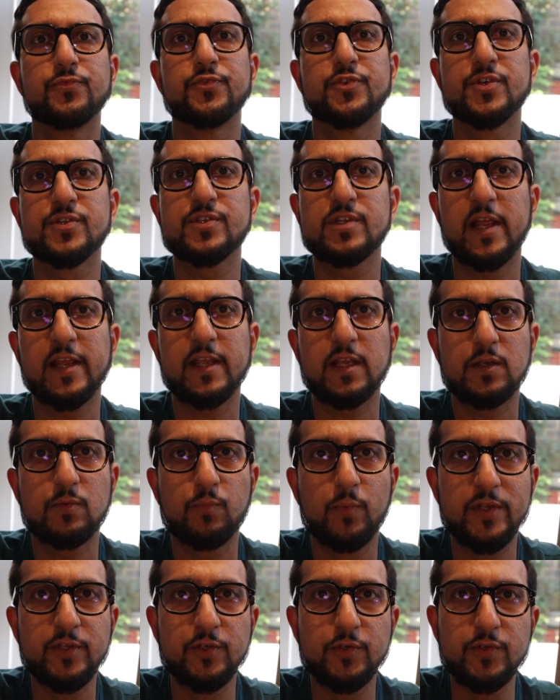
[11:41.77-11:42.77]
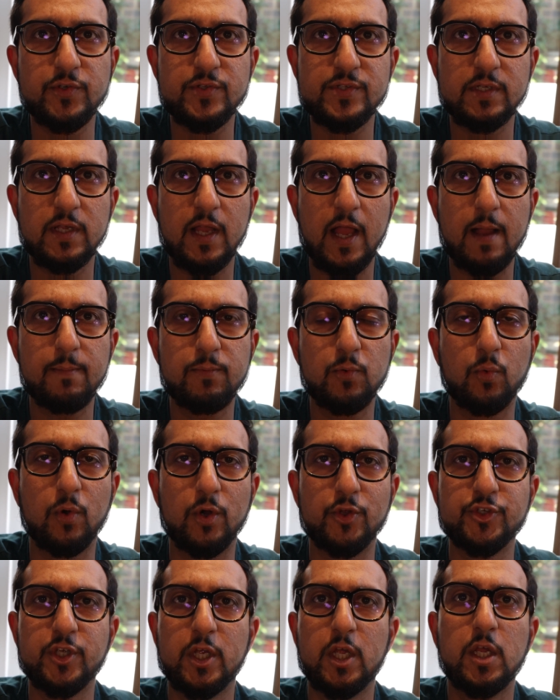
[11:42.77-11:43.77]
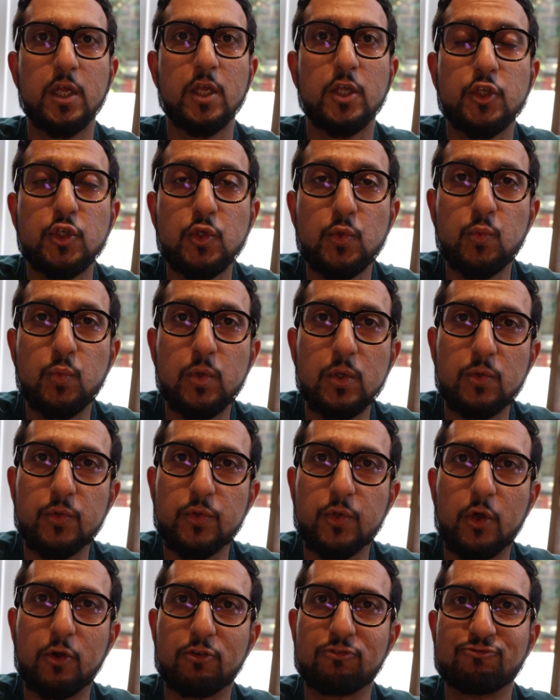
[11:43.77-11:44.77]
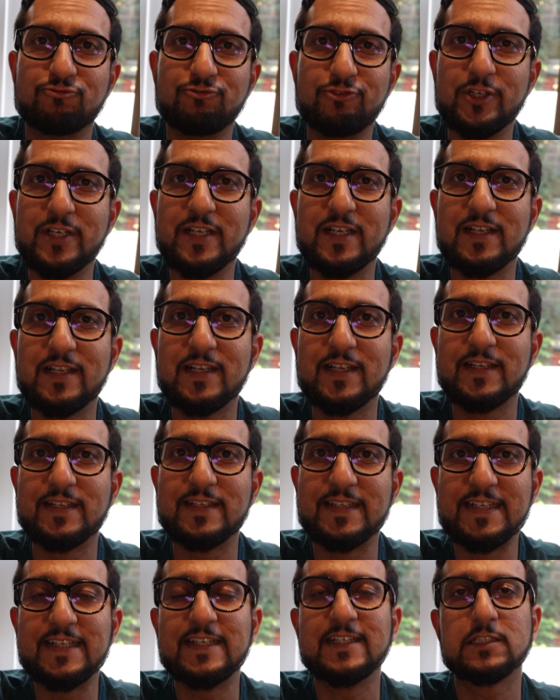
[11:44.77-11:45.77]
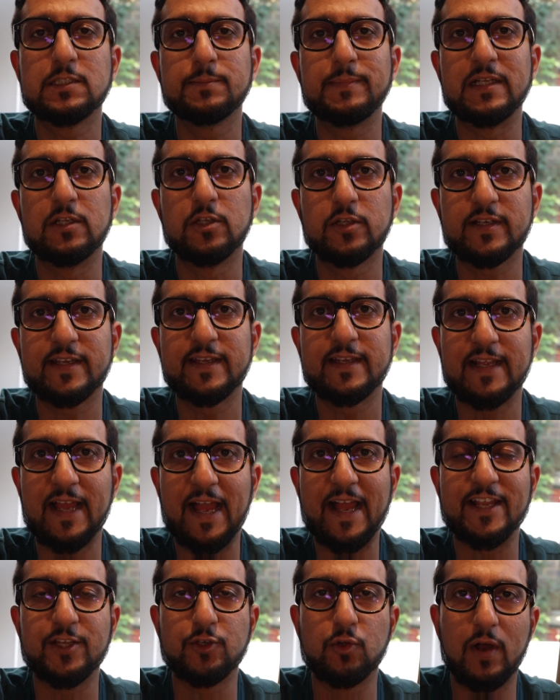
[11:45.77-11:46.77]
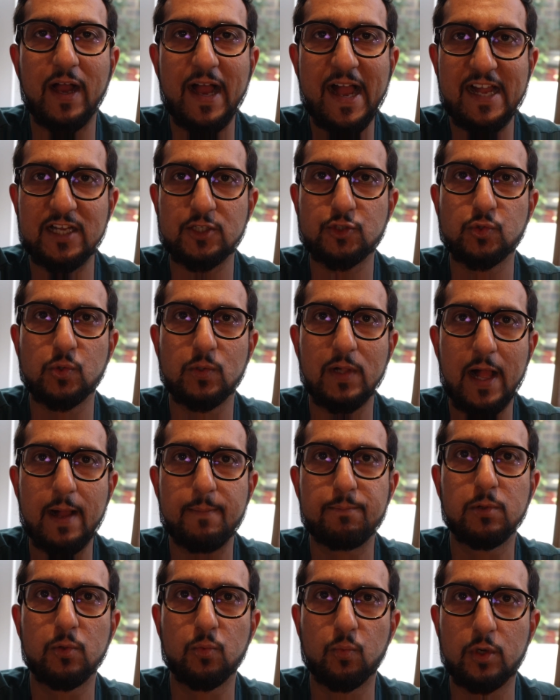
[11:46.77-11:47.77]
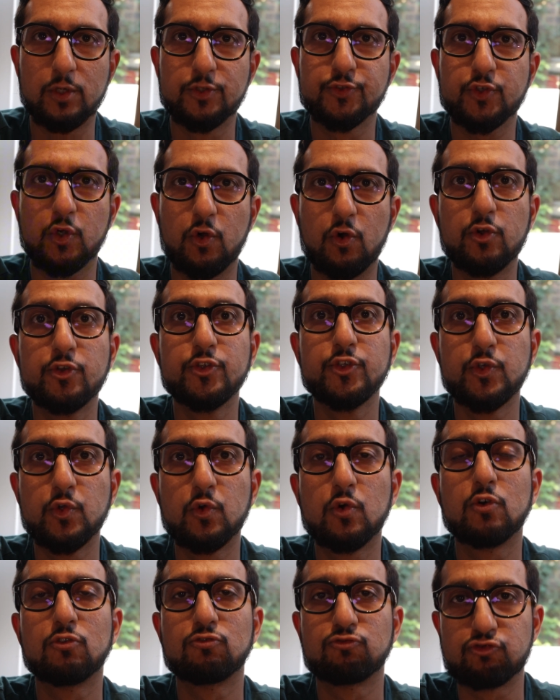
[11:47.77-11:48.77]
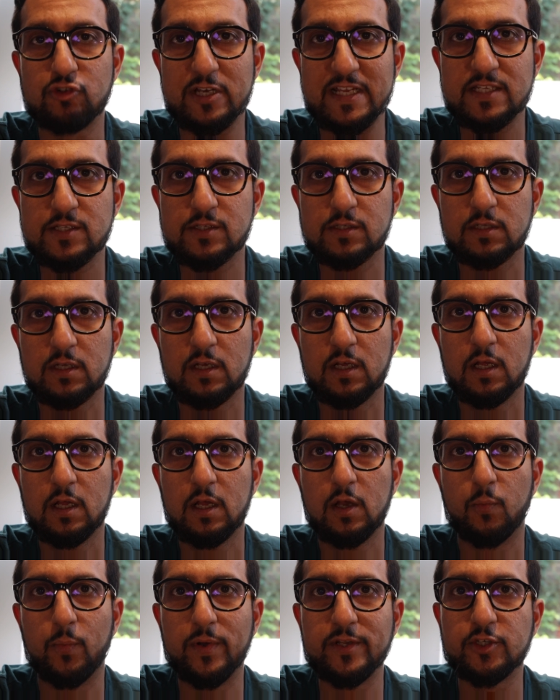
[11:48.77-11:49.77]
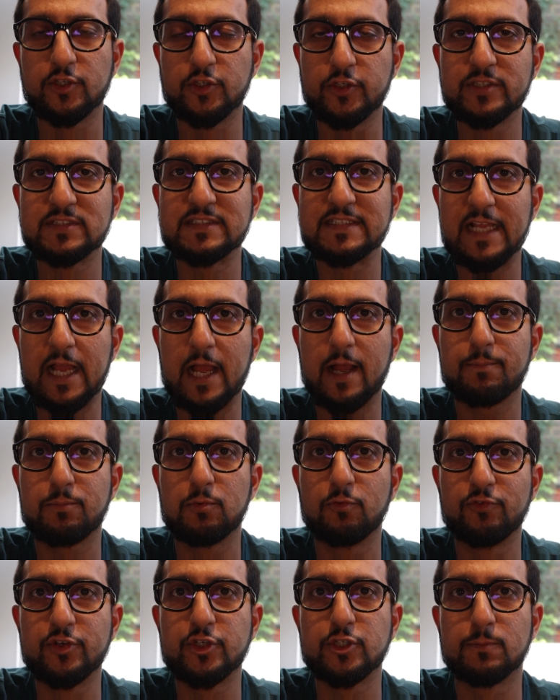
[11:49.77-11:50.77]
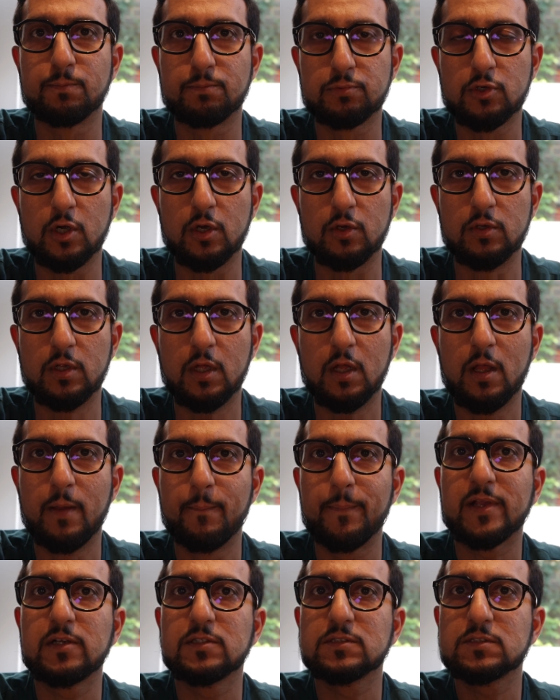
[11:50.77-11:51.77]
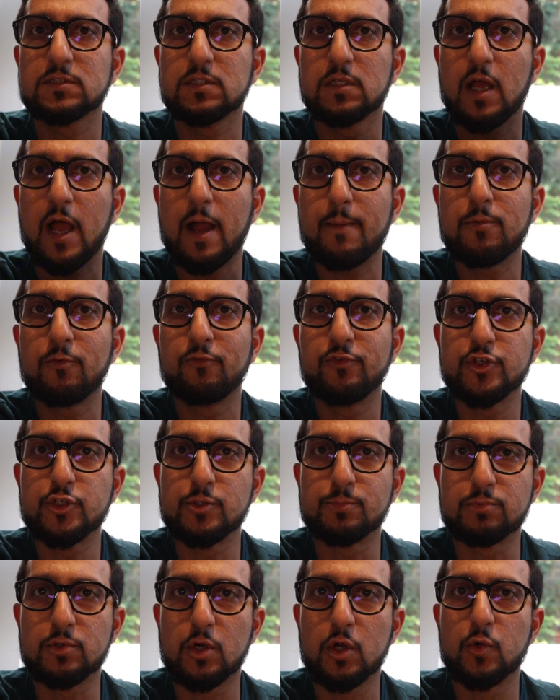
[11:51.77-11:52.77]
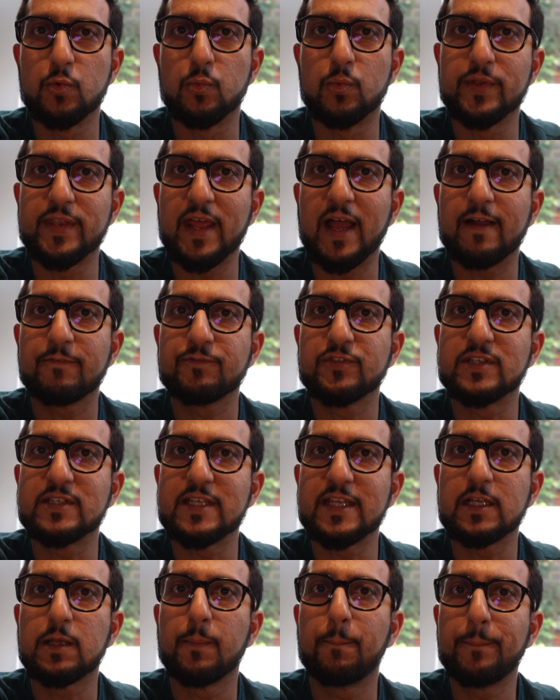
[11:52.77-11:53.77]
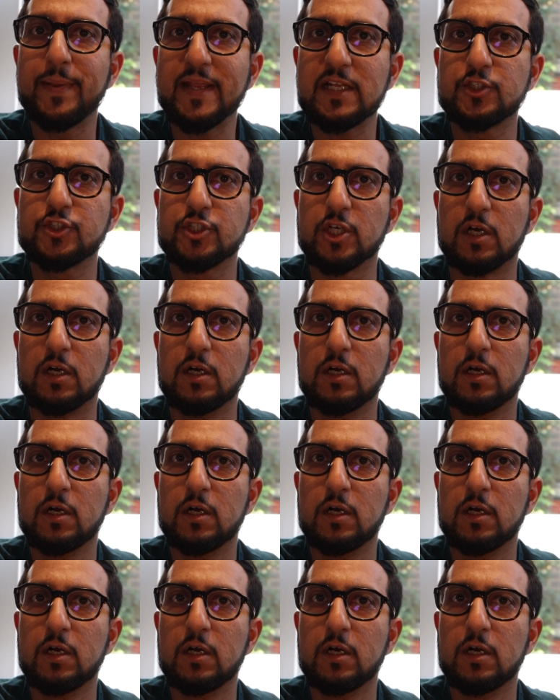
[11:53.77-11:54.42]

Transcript: Just like when you're using the Apple Watch, you will not really need to be looking at your actual Apple Watch on your wrist when you're using the Apple Vision Pro, because the Apple Vision Pro would have to take a picture